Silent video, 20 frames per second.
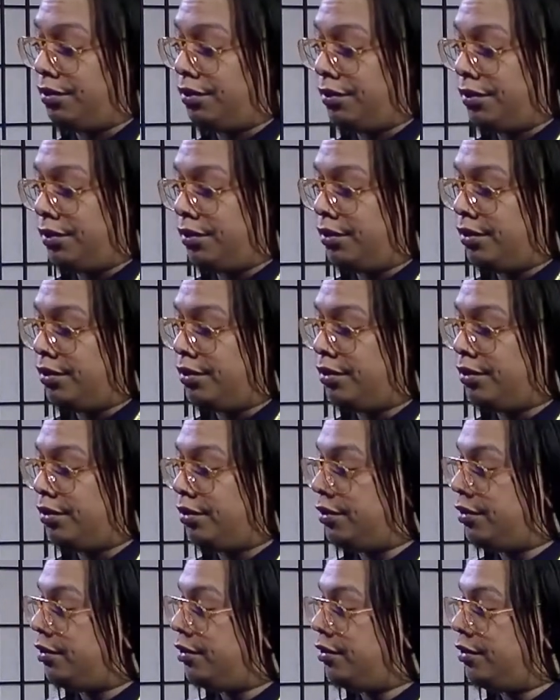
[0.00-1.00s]

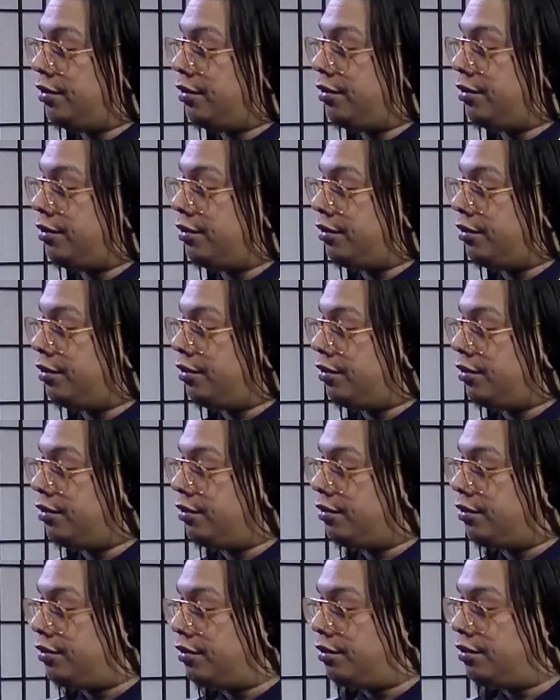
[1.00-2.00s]

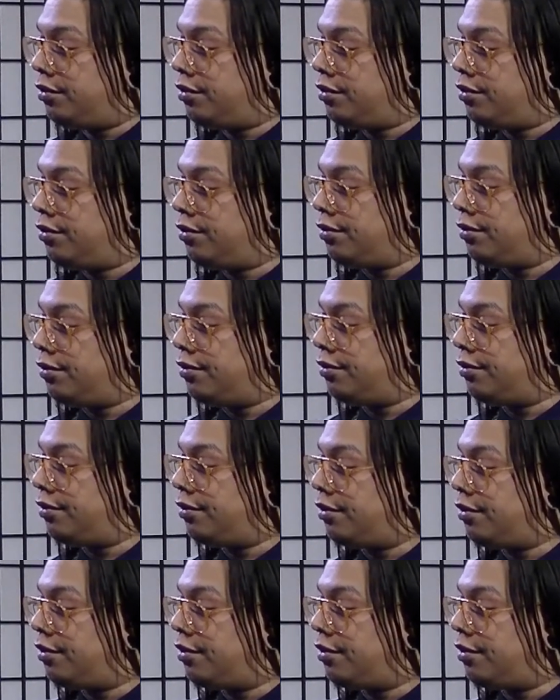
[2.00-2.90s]
No one is speaking in this clip.